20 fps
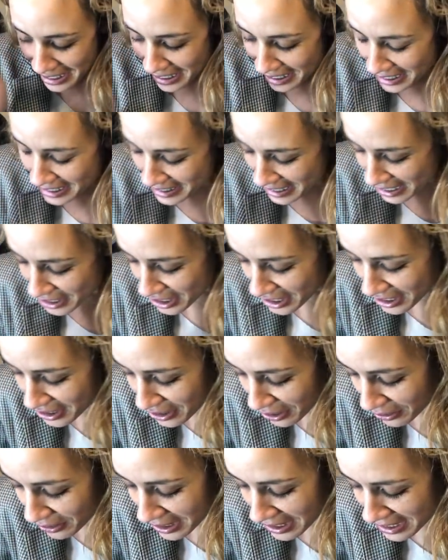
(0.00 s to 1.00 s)
Because I just
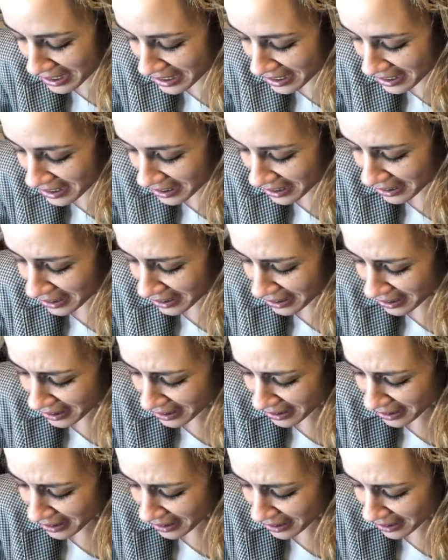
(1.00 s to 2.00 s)
noticed,
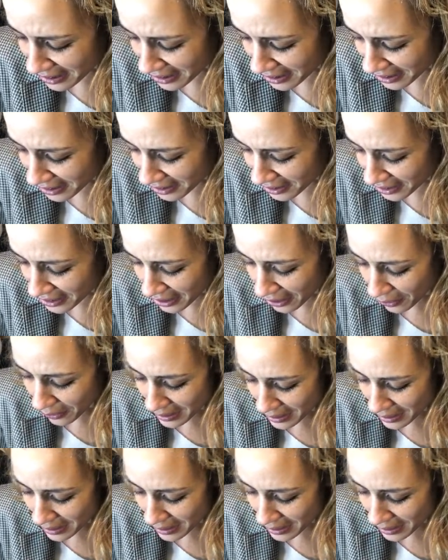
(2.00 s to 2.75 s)
you know,